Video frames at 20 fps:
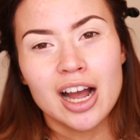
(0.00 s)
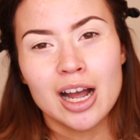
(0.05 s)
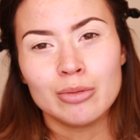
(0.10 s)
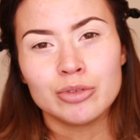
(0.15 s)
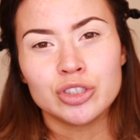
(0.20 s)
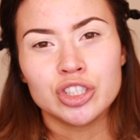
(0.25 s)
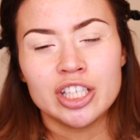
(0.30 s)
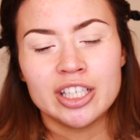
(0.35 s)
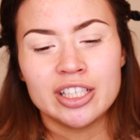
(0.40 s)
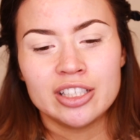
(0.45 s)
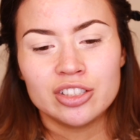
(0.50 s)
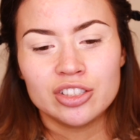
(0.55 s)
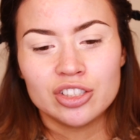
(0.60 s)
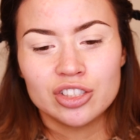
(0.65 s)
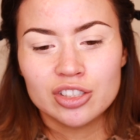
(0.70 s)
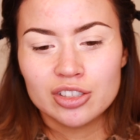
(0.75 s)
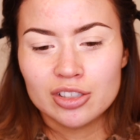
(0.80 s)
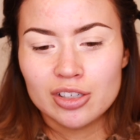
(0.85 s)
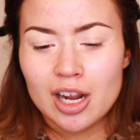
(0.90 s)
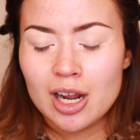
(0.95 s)
I'm
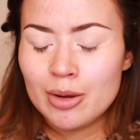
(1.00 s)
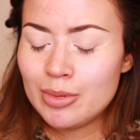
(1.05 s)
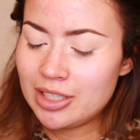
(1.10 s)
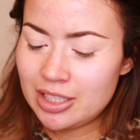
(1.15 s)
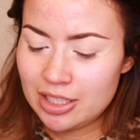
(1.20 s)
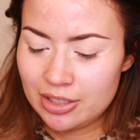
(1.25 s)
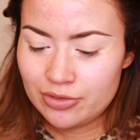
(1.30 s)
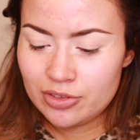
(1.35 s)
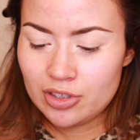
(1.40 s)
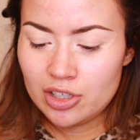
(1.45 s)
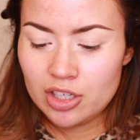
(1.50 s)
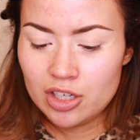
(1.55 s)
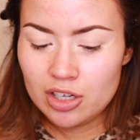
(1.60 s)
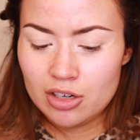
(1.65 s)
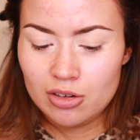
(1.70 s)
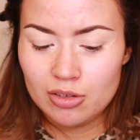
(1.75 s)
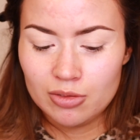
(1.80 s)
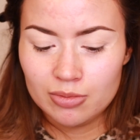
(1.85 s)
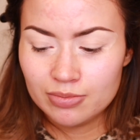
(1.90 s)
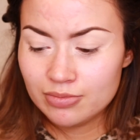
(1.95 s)
changed. I'm a different
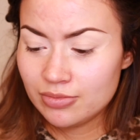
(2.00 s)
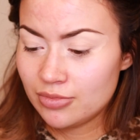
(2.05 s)
girl.